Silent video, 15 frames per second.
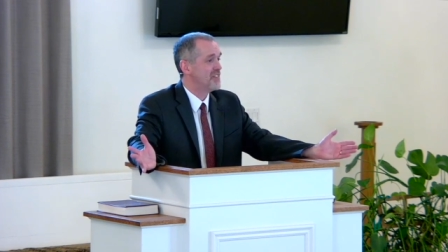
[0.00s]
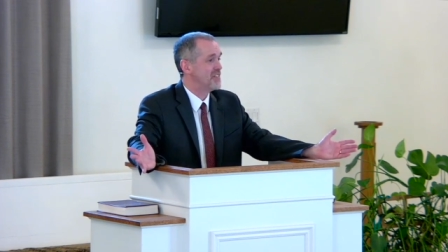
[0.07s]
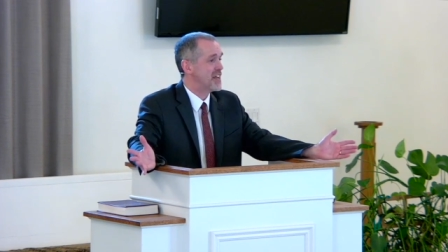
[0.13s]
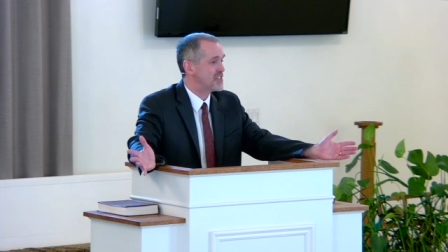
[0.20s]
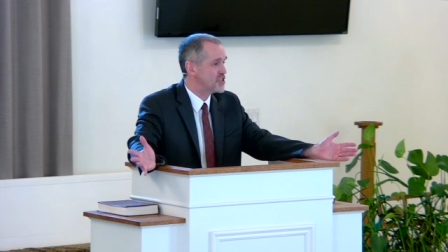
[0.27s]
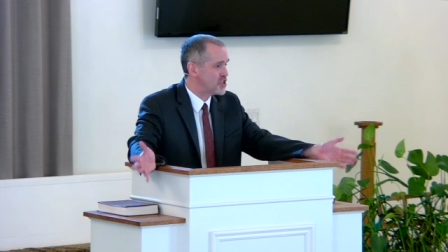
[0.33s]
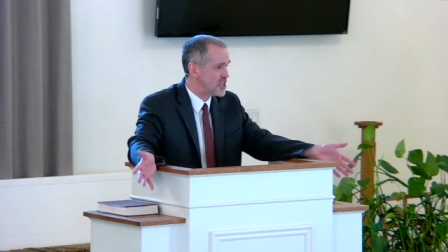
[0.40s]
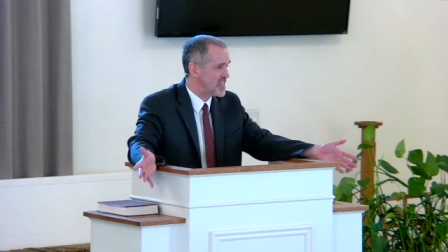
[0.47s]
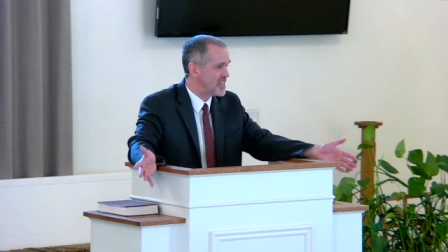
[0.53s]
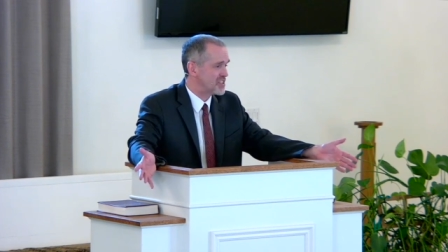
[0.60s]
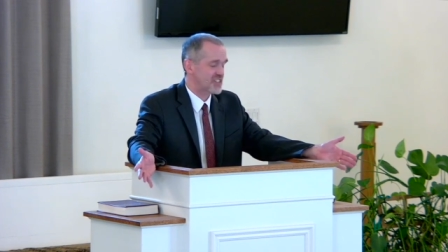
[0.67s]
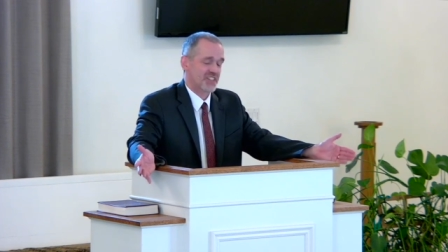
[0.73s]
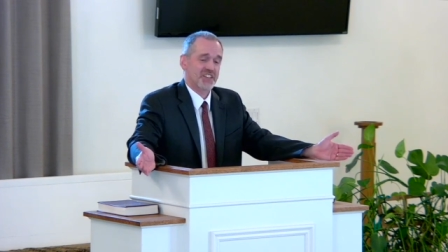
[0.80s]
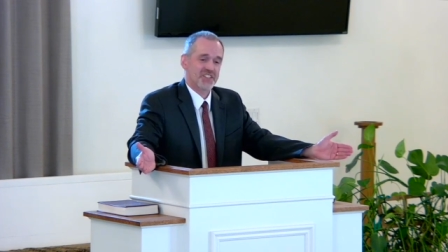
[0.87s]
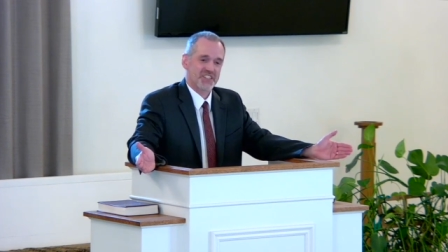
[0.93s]
that
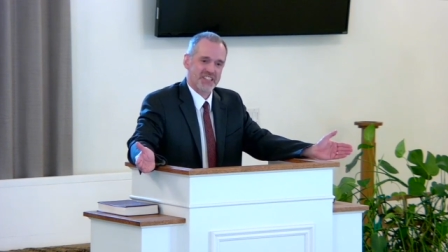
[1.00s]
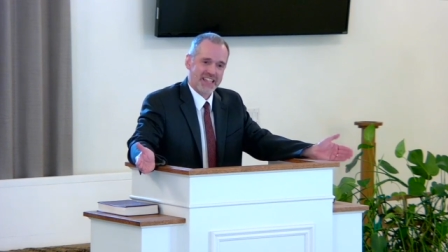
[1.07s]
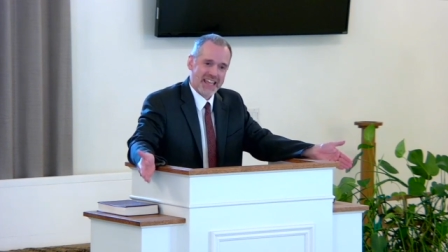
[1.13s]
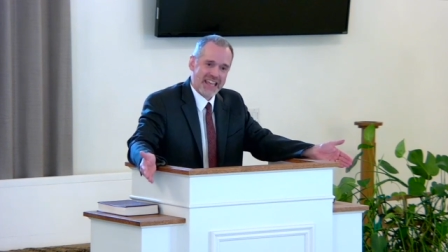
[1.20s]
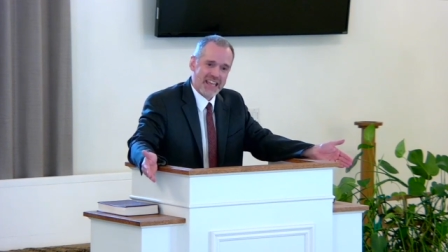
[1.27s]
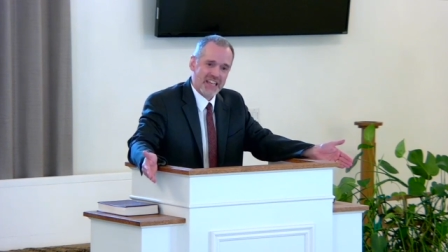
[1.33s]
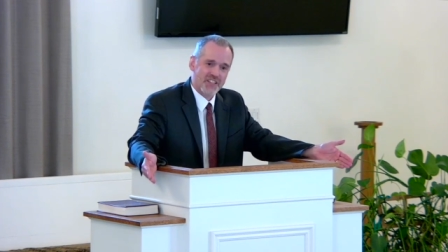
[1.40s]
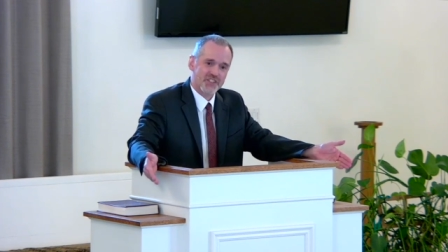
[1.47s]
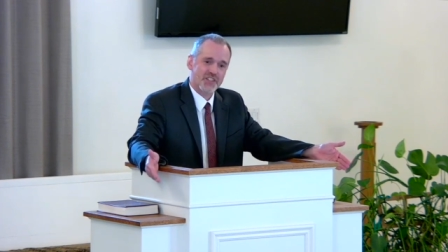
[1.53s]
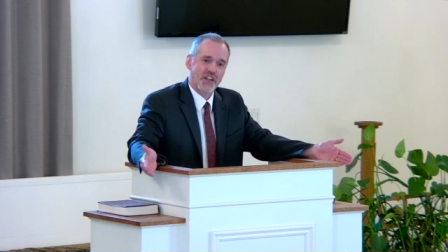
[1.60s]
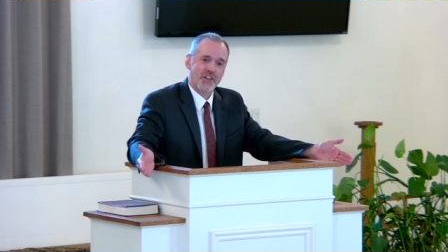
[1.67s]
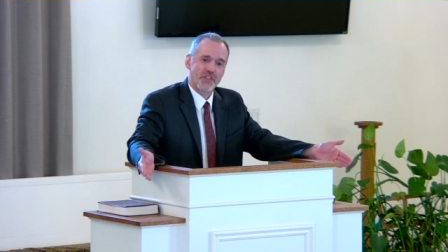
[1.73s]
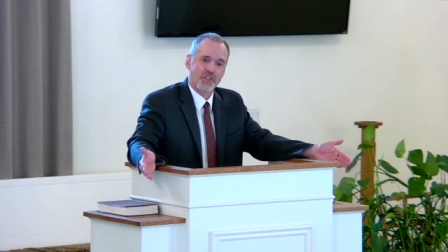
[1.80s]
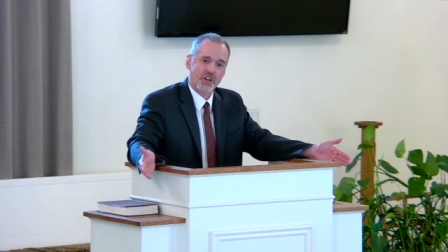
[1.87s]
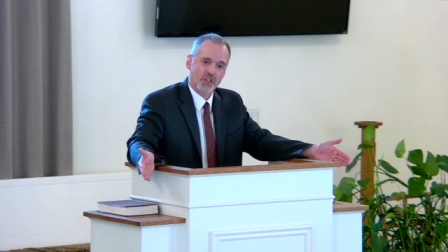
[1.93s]
Jesus is
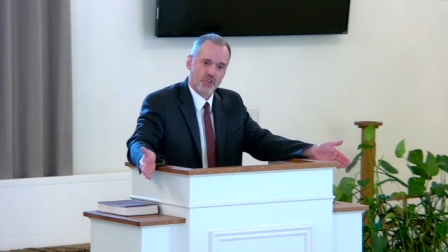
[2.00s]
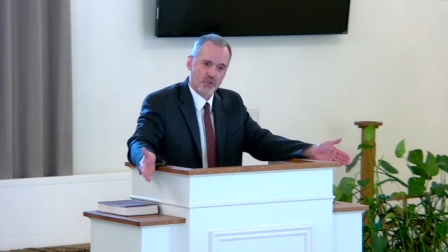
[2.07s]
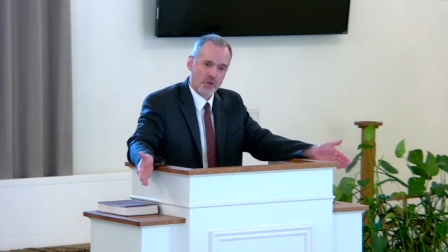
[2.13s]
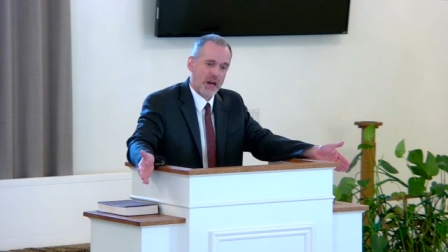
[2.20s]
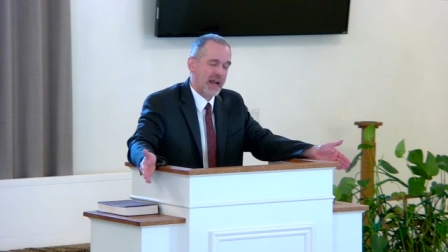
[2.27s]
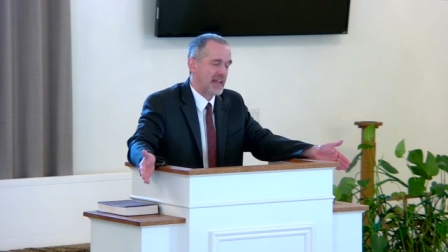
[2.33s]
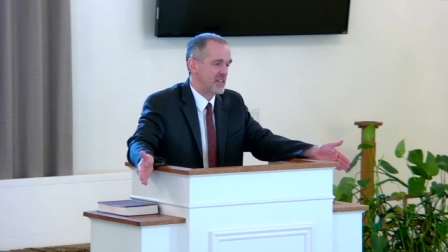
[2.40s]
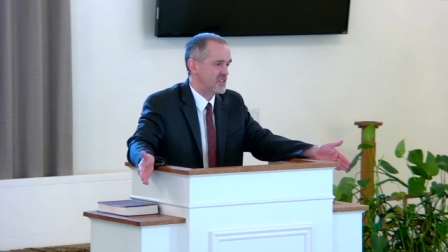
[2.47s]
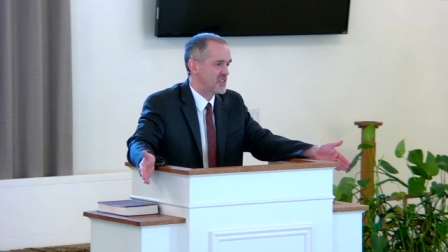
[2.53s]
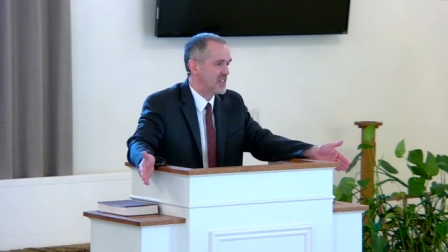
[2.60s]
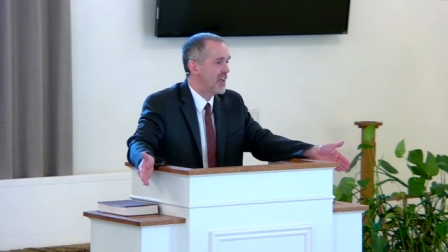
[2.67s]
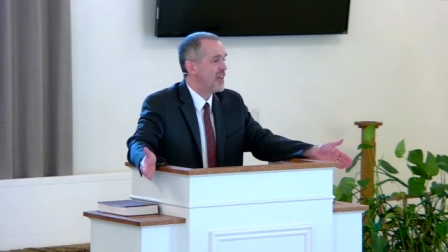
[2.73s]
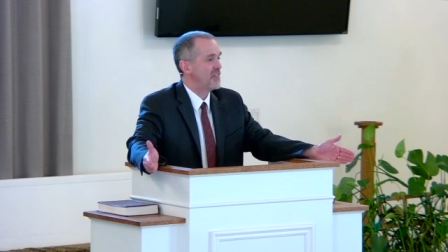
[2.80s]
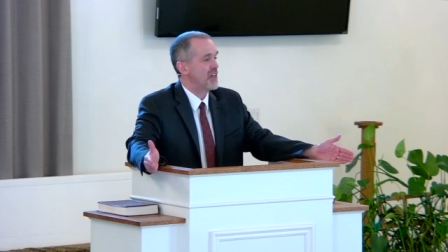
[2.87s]
the Christ.